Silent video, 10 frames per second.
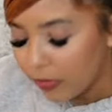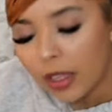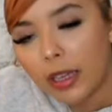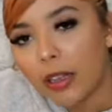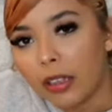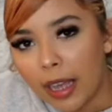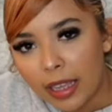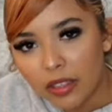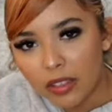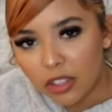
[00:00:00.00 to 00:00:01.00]
like a
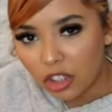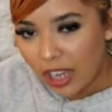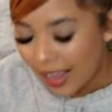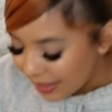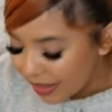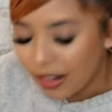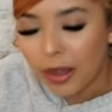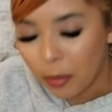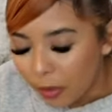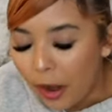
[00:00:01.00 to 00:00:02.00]
nice chestnut
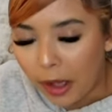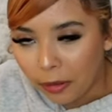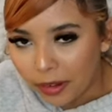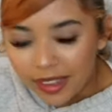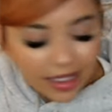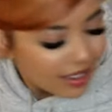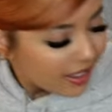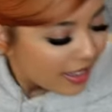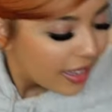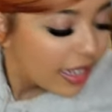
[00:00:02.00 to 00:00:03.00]
brown.
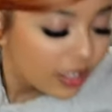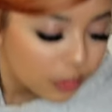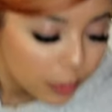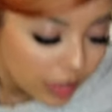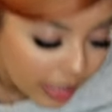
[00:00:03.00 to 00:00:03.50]
It's really